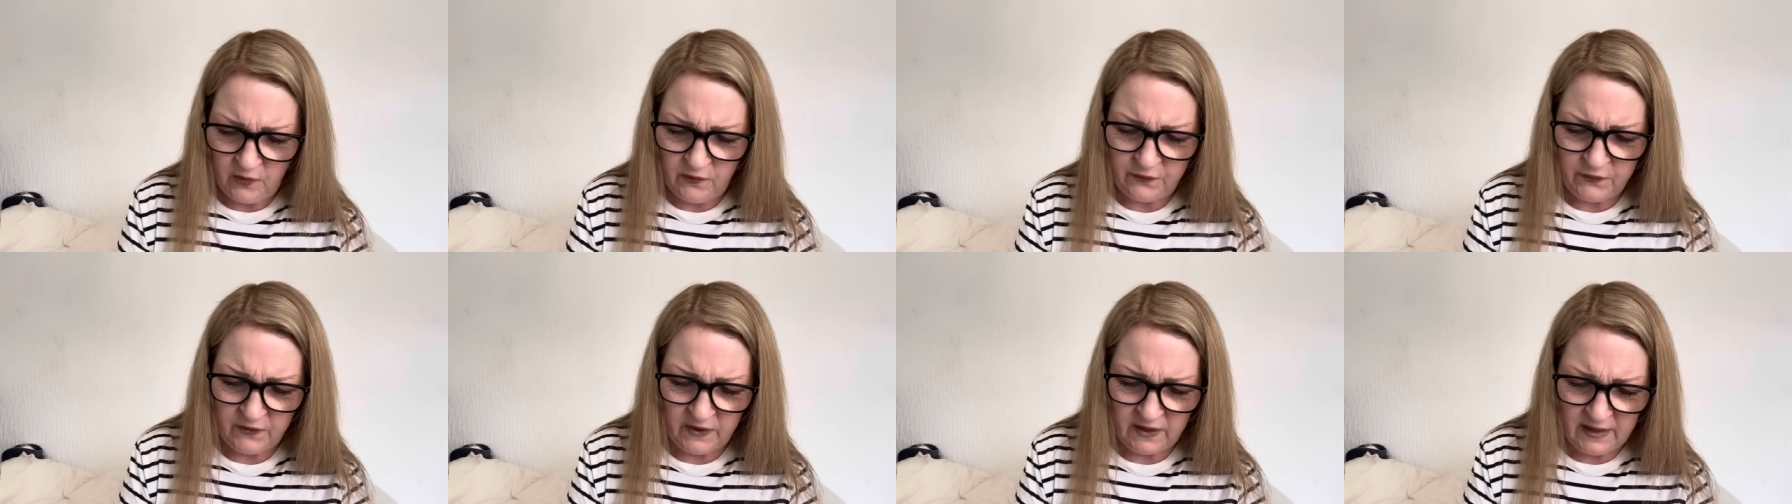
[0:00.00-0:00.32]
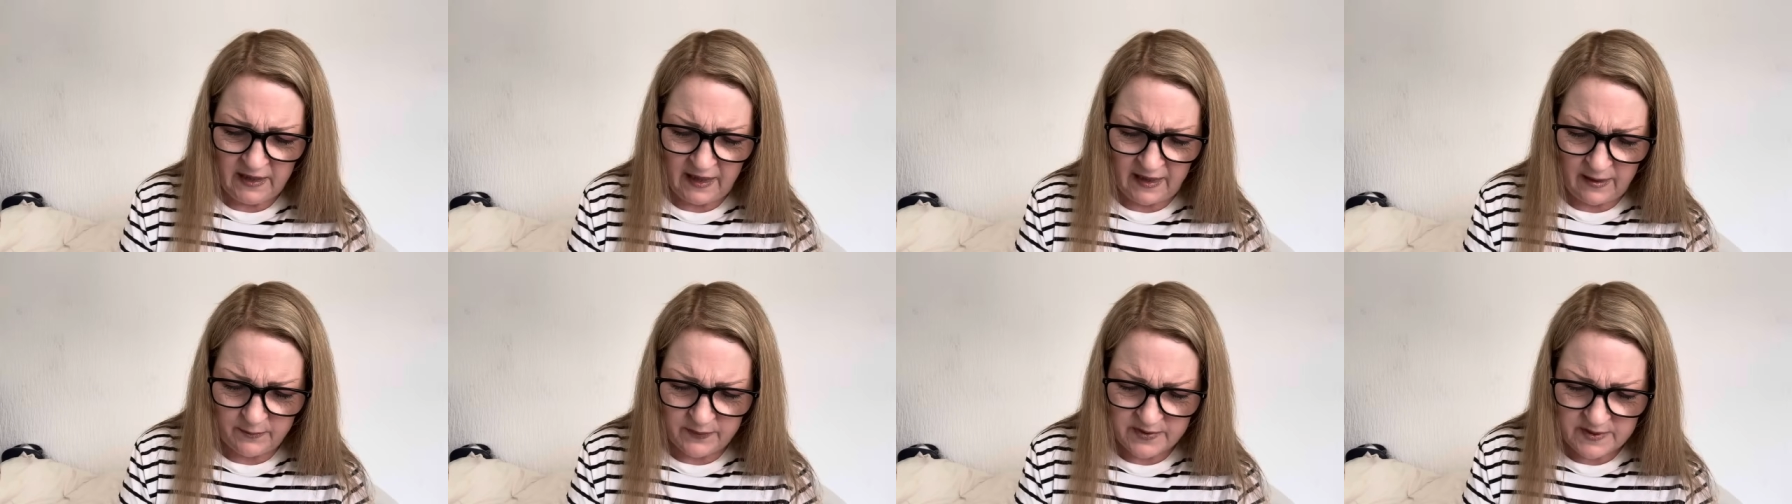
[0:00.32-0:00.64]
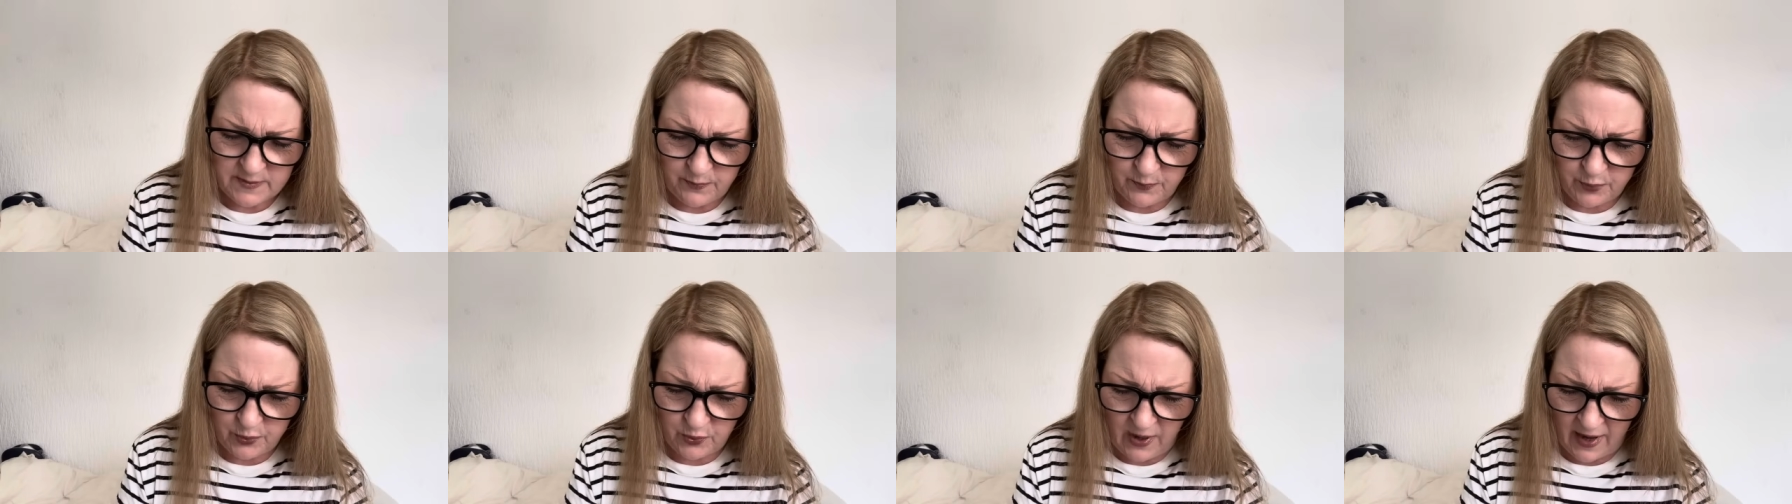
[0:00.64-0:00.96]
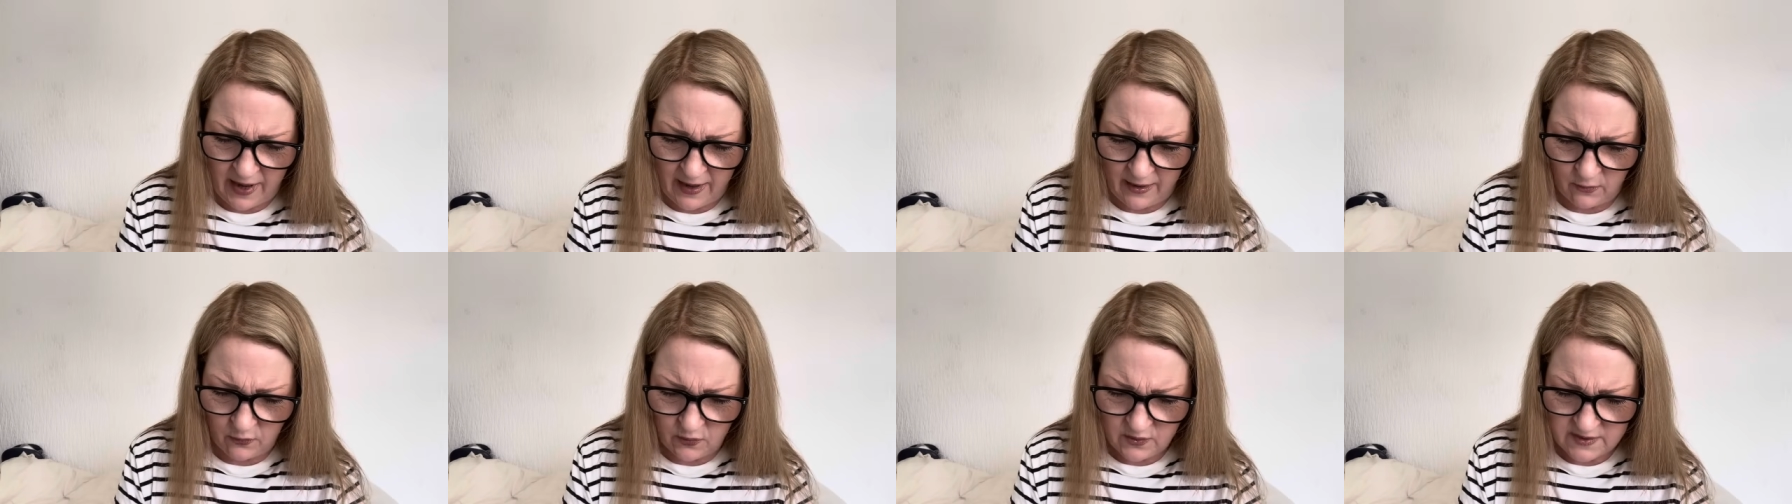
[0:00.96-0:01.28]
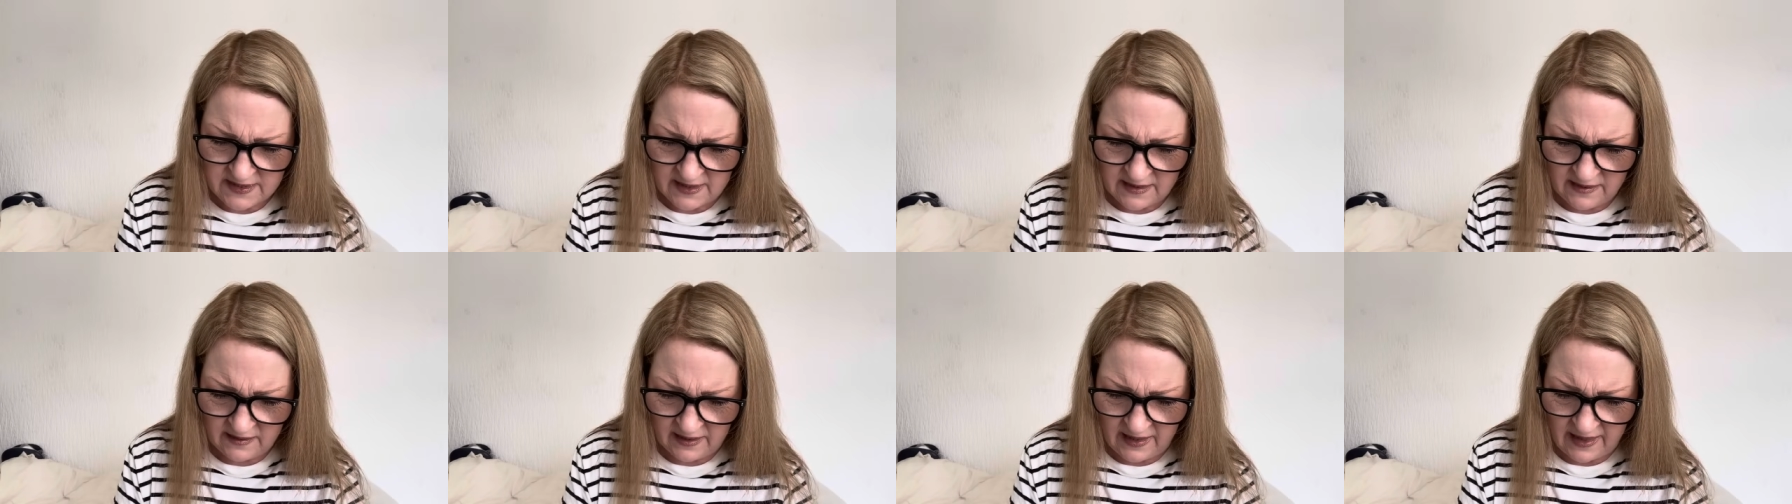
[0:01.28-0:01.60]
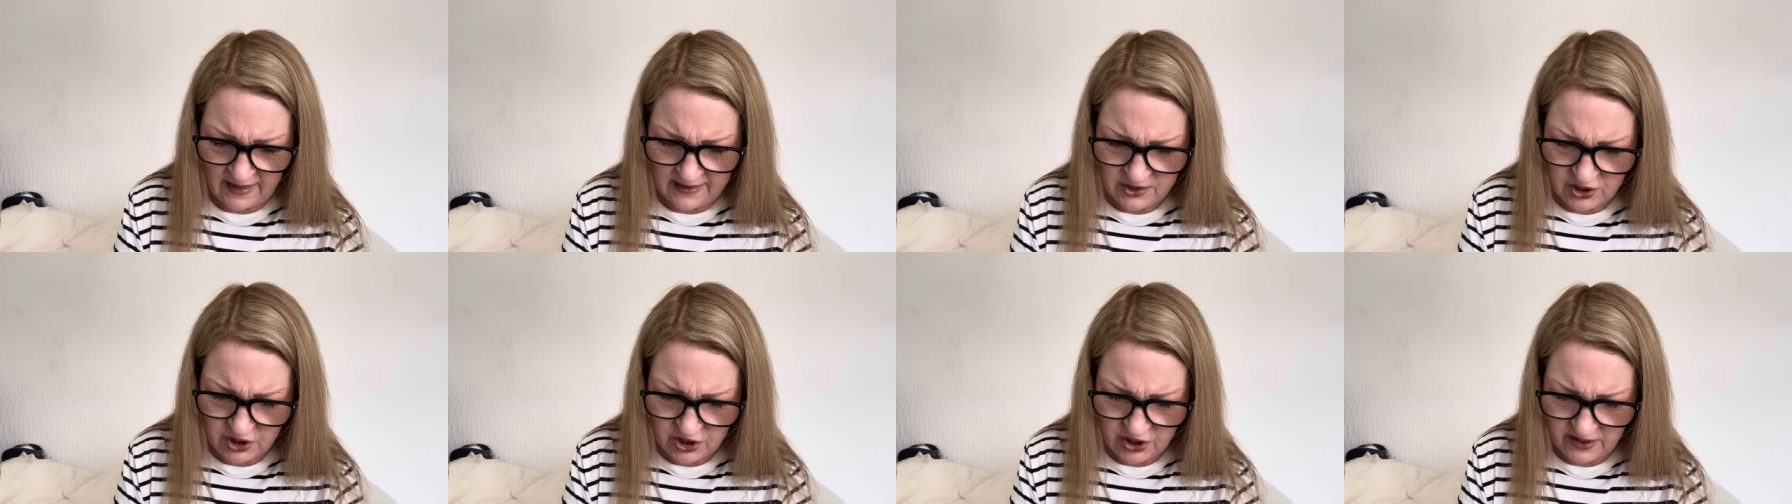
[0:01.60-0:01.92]
for lips, brows and
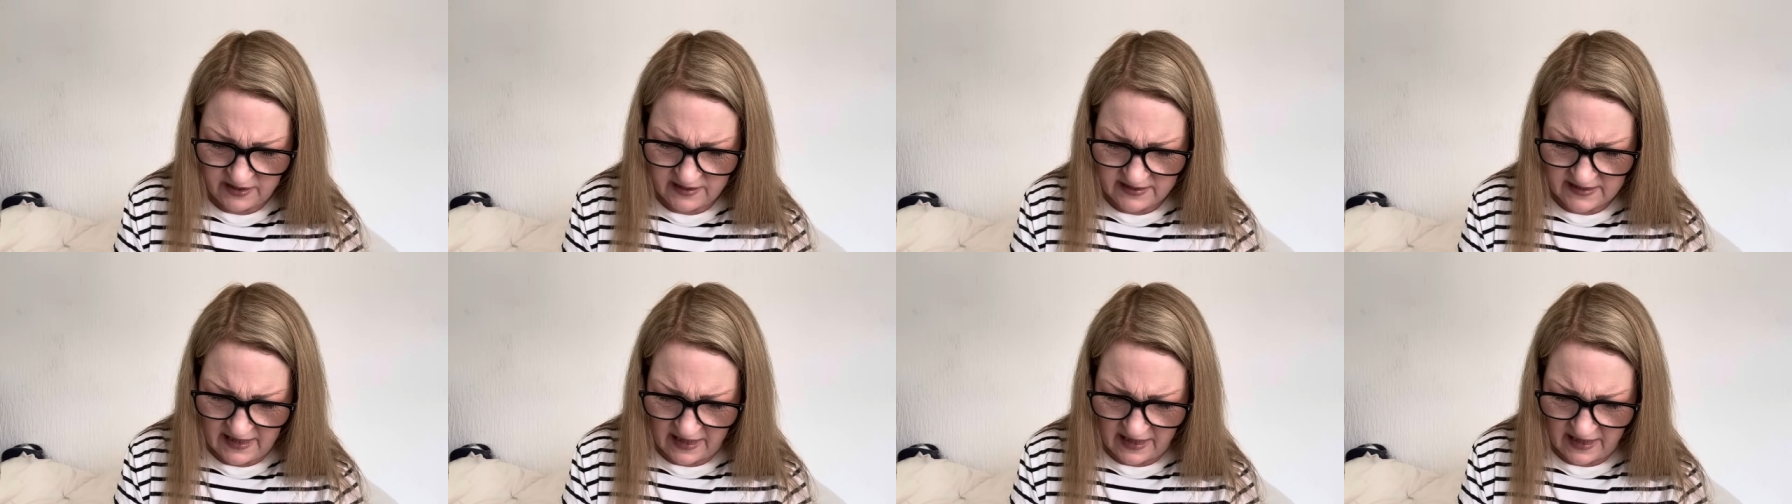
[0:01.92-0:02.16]
lashes,